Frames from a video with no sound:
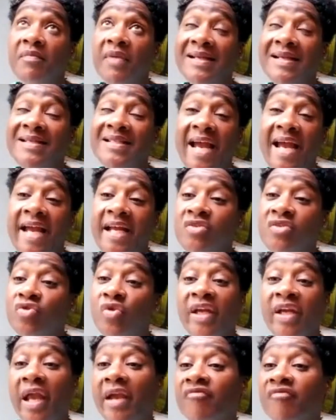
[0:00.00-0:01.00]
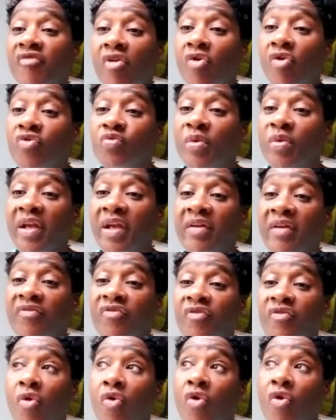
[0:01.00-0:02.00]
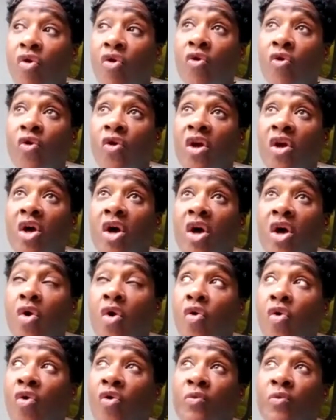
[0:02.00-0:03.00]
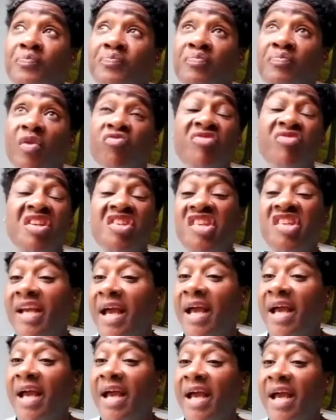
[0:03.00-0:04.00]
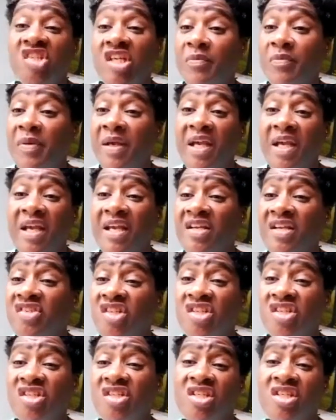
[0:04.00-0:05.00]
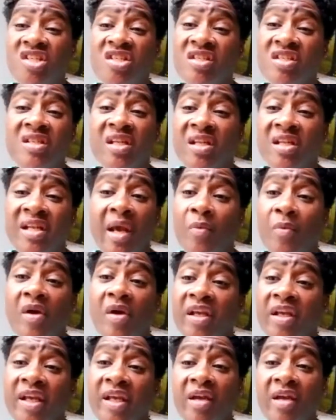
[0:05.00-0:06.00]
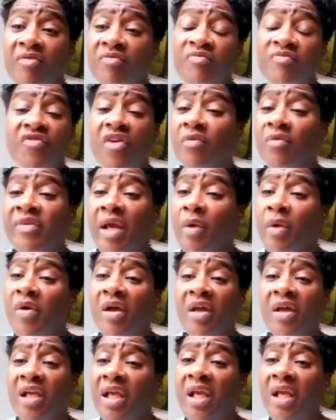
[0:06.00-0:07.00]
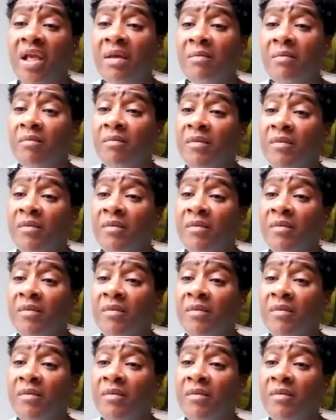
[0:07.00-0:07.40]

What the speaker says: attend or get involved with, or reaching out to GPs, just networking, phone networking,